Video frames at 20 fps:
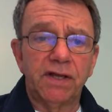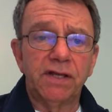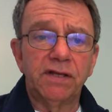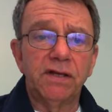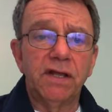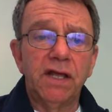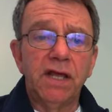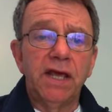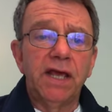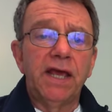
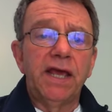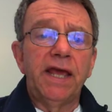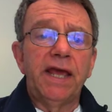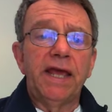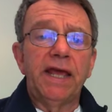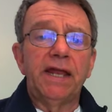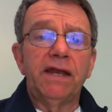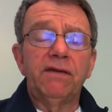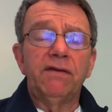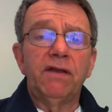
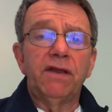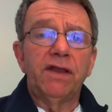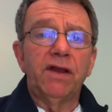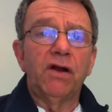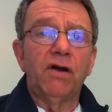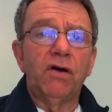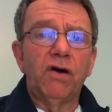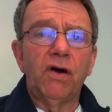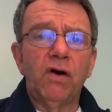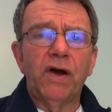And you
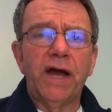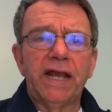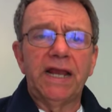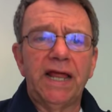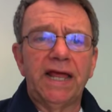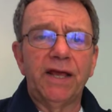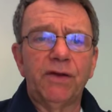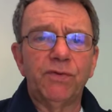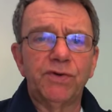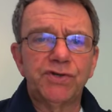know, oh, I
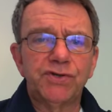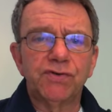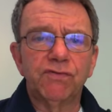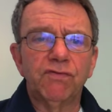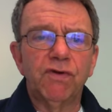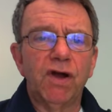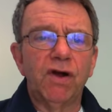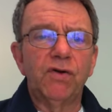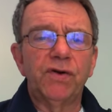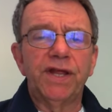like what you
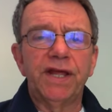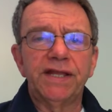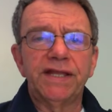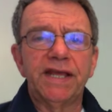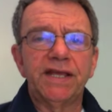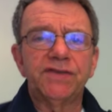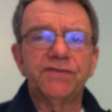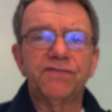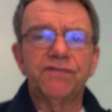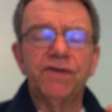wrote.
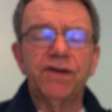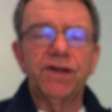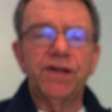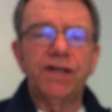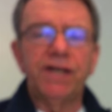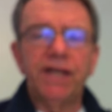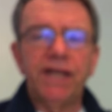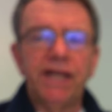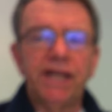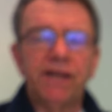That's
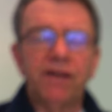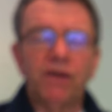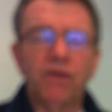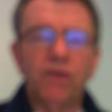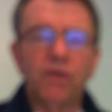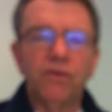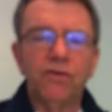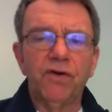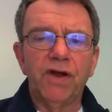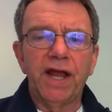very neat.
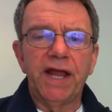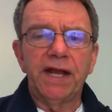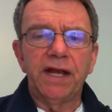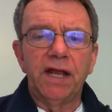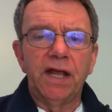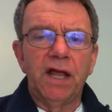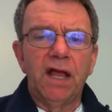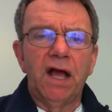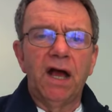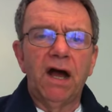Oh, great.